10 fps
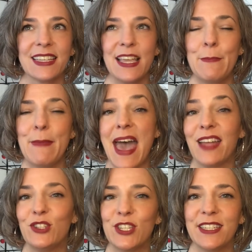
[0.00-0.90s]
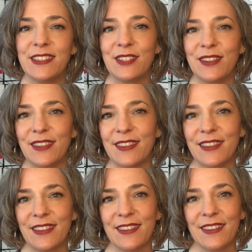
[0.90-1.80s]
imagine
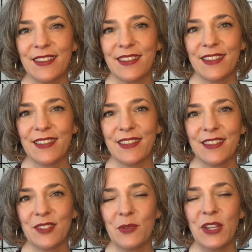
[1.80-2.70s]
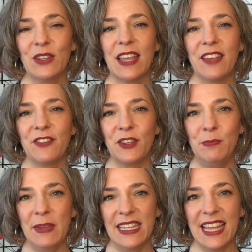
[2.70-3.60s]
what your life
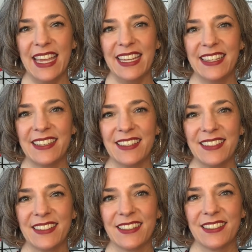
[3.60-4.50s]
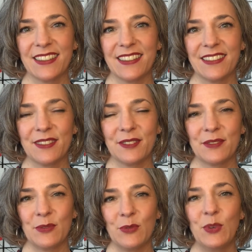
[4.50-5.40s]
could be like
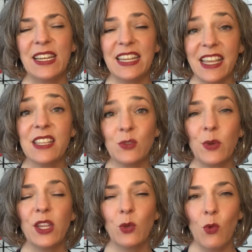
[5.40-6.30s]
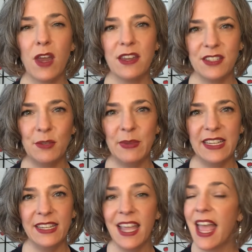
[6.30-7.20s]
when it is what you want it to
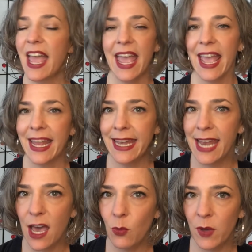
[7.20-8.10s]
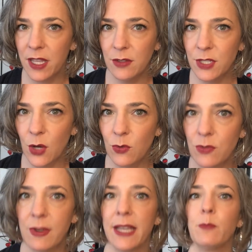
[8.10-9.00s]
be and not what you don't,
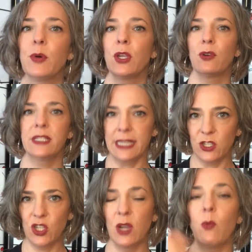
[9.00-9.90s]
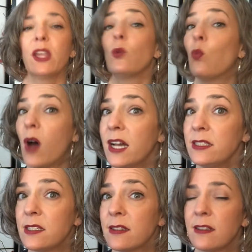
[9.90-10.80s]
right? Put your attention on what you
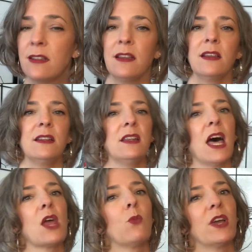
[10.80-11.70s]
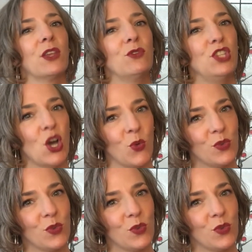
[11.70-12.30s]
want, not on what you don't.